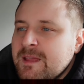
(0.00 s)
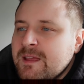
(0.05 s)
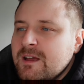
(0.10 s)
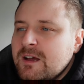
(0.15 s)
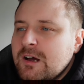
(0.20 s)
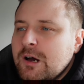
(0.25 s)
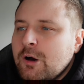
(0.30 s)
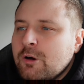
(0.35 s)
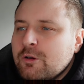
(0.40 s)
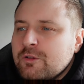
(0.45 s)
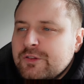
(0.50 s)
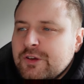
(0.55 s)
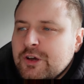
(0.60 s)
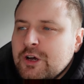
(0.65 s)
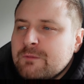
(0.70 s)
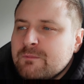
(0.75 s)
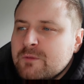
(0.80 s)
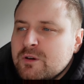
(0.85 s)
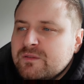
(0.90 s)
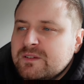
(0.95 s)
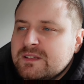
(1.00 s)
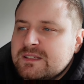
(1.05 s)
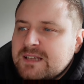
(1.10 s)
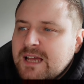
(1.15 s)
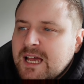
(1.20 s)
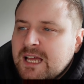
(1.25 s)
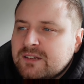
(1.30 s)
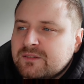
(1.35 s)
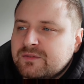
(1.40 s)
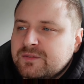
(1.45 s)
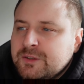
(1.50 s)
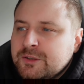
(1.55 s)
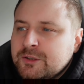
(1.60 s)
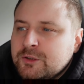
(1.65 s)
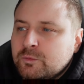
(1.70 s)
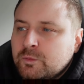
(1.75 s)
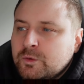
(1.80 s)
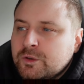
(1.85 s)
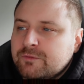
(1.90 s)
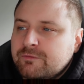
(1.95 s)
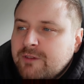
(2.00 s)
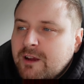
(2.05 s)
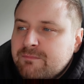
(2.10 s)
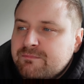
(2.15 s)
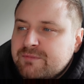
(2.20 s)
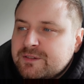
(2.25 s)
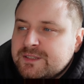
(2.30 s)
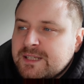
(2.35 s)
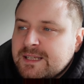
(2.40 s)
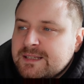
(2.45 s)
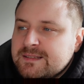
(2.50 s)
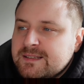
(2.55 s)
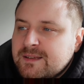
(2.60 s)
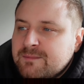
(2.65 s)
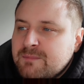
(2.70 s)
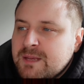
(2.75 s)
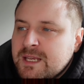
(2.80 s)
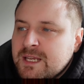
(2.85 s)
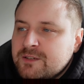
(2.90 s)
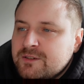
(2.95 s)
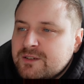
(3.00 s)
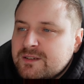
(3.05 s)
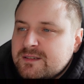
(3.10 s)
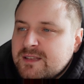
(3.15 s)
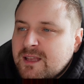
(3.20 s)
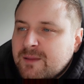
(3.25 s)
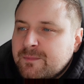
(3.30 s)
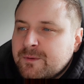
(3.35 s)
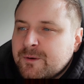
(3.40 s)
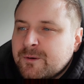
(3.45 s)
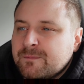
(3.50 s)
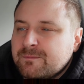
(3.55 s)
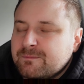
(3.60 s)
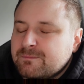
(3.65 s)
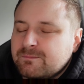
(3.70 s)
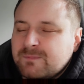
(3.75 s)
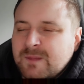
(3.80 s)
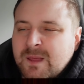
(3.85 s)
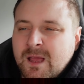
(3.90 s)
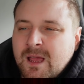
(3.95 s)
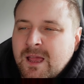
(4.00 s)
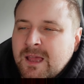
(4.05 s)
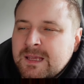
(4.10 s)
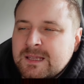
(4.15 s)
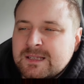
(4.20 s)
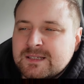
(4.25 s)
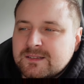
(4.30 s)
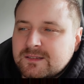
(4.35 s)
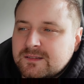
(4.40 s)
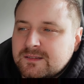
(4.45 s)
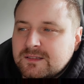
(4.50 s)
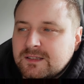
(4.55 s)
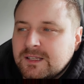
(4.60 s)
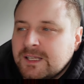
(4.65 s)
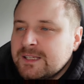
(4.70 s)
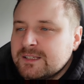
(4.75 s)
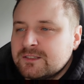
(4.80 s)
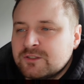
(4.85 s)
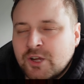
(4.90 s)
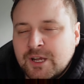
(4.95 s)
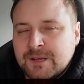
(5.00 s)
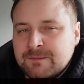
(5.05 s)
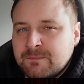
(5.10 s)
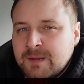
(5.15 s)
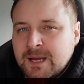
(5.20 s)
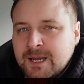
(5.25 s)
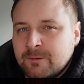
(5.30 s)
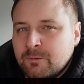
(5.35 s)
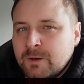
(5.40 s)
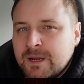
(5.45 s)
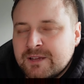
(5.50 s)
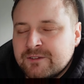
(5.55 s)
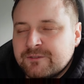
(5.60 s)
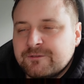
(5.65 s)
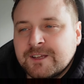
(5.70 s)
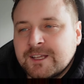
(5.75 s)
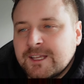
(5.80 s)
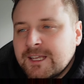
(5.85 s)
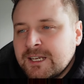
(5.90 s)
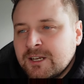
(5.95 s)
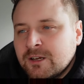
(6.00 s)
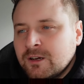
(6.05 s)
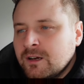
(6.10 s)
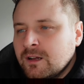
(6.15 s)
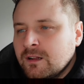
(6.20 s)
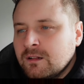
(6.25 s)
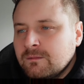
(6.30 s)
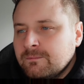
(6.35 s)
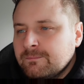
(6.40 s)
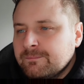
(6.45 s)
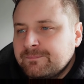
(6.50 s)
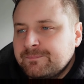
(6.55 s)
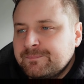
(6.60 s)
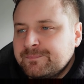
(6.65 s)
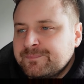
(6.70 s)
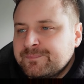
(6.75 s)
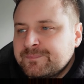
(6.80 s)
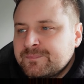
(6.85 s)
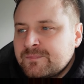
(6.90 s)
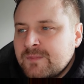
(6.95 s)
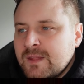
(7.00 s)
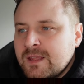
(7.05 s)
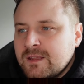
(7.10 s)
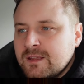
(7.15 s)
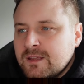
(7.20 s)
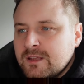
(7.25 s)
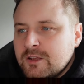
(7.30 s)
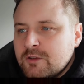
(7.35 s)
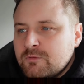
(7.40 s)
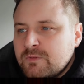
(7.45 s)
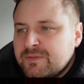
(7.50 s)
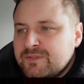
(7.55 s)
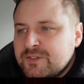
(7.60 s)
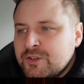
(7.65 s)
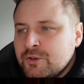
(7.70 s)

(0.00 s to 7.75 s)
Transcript: Although moving to Anfield would represent a major step up. Yeah, he's not in my way of thinking at all. With two